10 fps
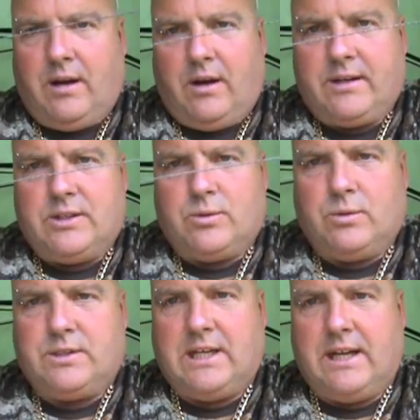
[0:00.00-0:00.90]
I like it
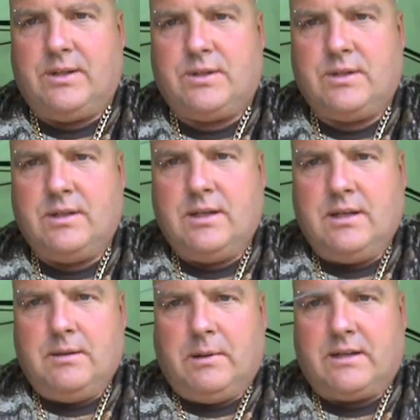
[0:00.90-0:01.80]
towards the end,
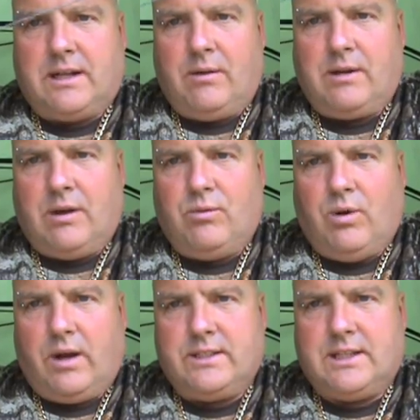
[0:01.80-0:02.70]
but don't go
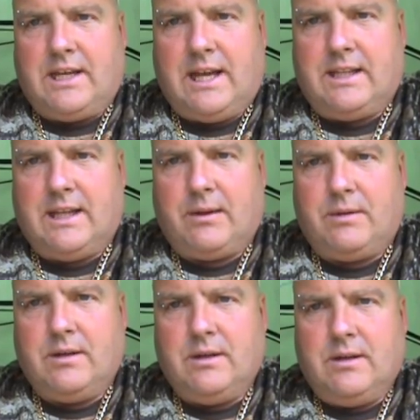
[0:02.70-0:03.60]
right to the end though,
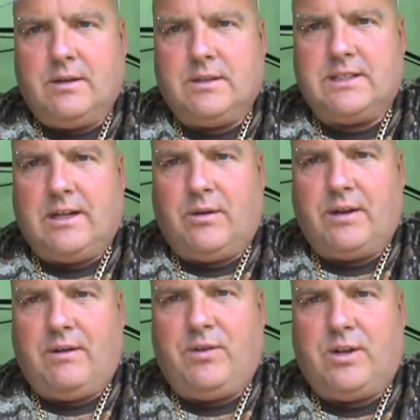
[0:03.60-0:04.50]
because then
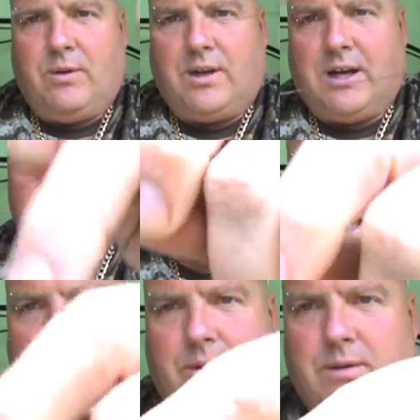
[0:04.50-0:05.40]
if you do cast
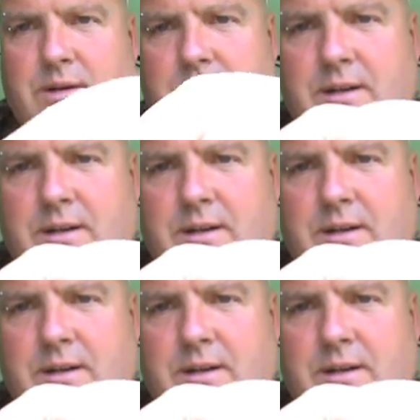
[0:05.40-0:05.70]
it out,